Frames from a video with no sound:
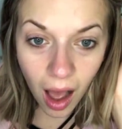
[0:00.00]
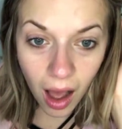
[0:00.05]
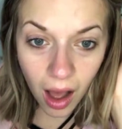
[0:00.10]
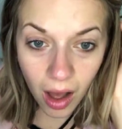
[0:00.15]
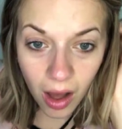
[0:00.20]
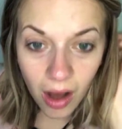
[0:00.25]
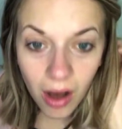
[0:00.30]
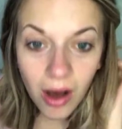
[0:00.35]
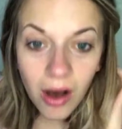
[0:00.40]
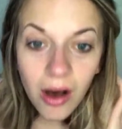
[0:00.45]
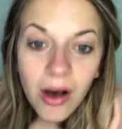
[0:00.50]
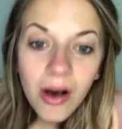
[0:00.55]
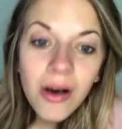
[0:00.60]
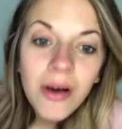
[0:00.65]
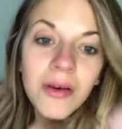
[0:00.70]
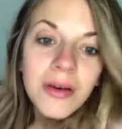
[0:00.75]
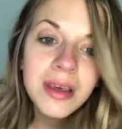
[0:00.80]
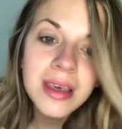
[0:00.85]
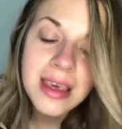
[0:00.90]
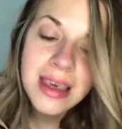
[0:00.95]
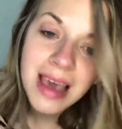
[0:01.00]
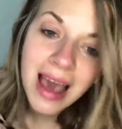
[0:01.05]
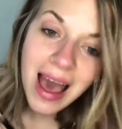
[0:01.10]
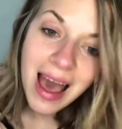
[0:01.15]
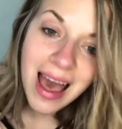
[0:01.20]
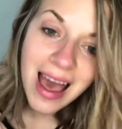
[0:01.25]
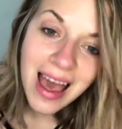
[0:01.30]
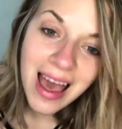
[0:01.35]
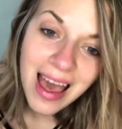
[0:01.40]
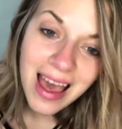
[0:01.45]

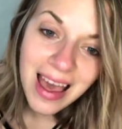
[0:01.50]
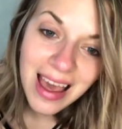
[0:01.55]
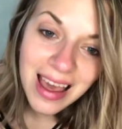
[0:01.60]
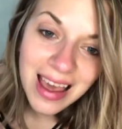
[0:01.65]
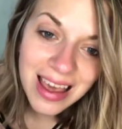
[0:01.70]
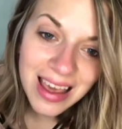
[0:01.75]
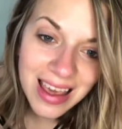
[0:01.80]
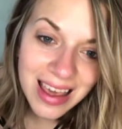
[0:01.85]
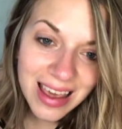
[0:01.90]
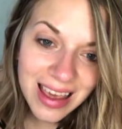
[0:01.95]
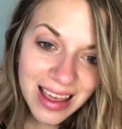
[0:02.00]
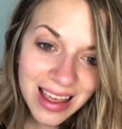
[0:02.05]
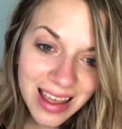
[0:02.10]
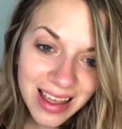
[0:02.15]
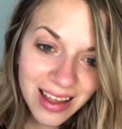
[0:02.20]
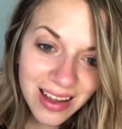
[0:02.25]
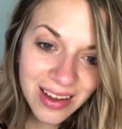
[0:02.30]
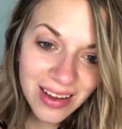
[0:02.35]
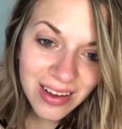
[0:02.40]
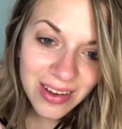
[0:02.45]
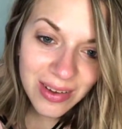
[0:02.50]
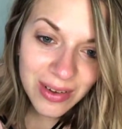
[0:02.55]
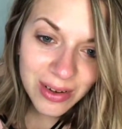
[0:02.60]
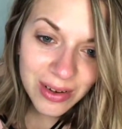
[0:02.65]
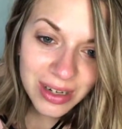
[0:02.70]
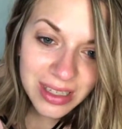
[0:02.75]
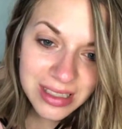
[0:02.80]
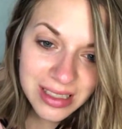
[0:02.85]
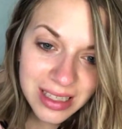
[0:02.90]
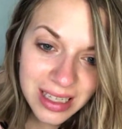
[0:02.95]
Oh, yay! Oh,
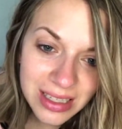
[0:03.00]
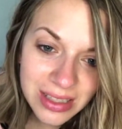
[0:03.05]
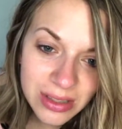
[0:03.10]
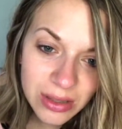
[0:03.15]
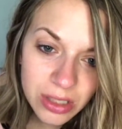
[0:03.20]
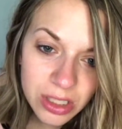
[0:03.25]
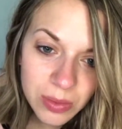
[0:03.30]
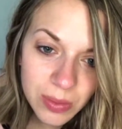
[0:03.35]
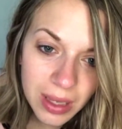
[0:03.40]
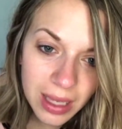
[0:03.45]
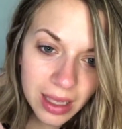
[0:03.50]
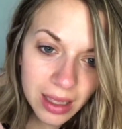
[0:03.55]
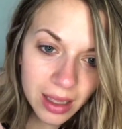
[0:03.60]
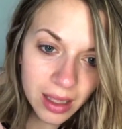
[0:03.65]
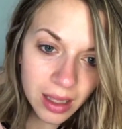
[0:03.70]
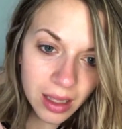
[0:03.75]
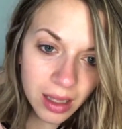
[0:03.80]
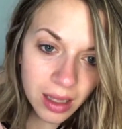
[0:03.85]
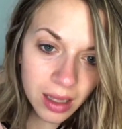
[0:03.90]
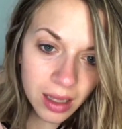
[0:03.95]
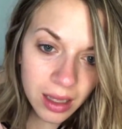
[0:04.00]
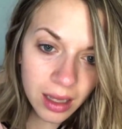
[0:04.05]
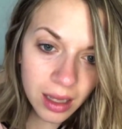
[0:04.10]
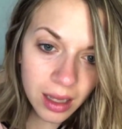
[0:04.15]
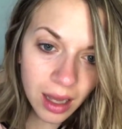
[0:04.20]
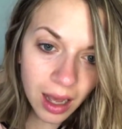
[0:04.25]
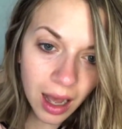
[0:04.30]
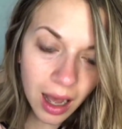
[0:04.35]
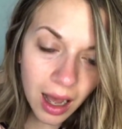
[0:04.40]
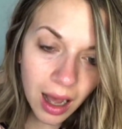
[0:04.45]
Krista, that's so sweet.
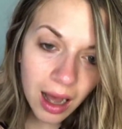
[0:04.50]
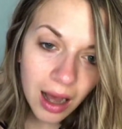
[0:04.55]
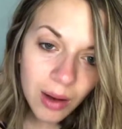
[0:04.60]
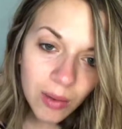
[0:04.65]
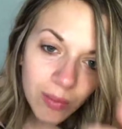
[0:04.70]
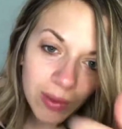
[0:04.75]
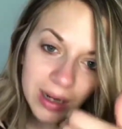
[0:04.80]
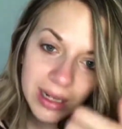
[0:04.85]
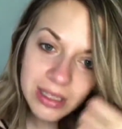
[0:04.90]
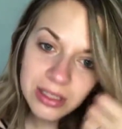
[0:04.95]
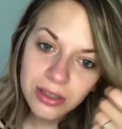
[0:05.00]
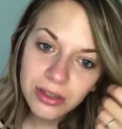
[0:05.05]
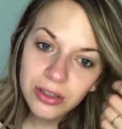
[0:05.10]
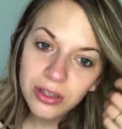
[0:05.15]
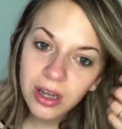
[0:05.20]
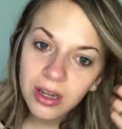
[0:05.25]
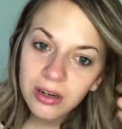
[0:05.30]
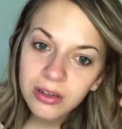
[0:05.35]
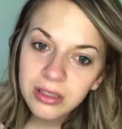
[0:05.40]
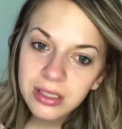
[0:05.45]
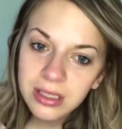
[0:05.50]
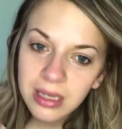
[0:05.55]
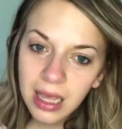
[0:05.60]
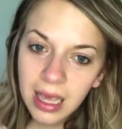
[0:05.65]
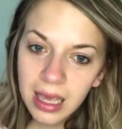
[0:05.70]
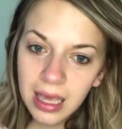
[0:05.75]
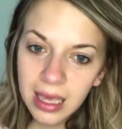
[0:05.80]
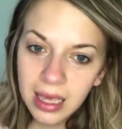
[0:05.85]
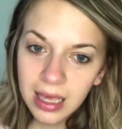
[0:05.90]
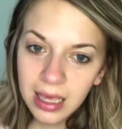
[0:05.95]
What is your daughter's
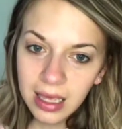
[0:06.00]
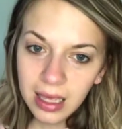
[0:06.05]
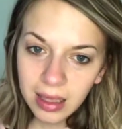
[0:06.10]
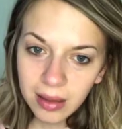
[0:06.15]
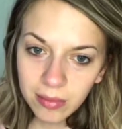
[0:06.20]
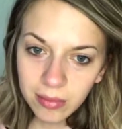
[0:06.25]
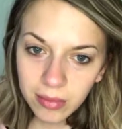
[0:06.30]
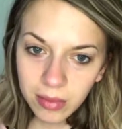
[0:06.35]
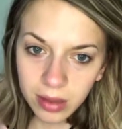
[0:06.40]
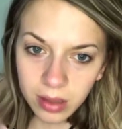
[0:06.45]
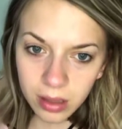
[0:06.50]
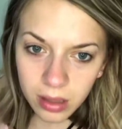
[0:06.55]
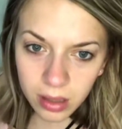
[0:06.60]
name?